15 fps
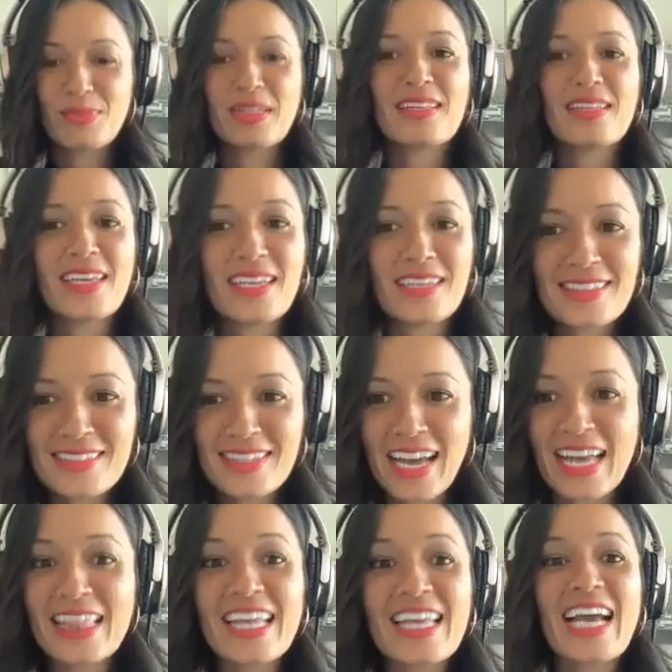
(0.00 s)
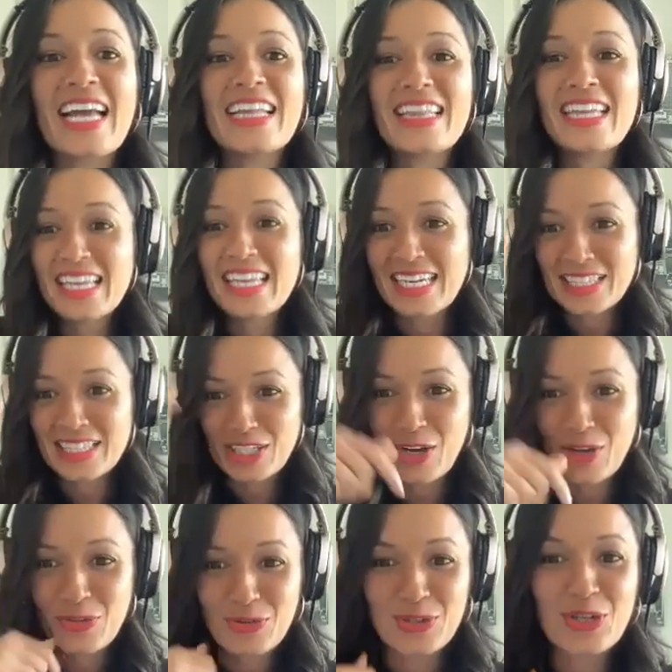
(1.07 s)
Please. I think he needs to
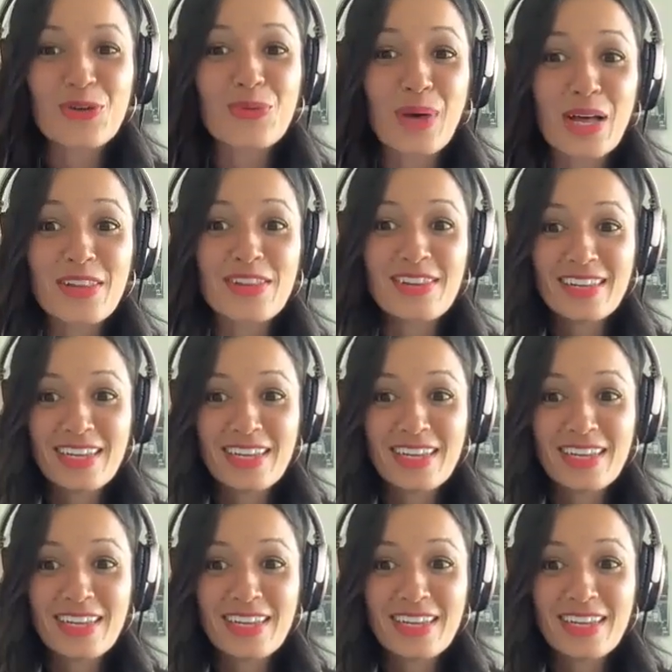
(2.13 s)
go through your wealth.